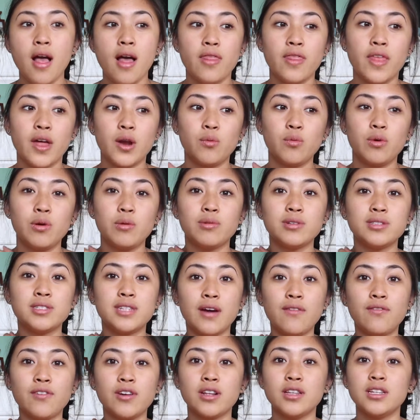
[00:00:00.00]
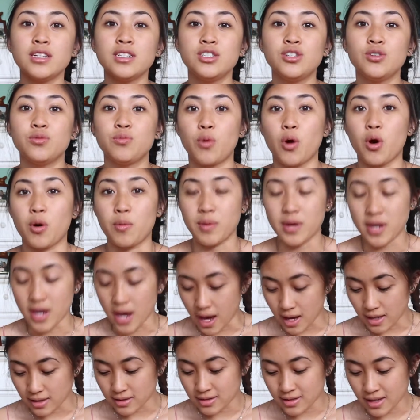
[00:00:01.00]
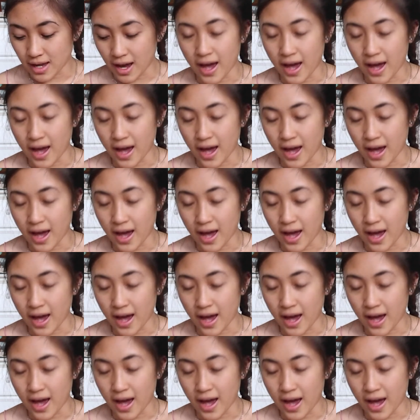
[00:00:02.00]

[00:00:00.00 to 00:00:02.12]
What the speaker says: then we will definitely do more because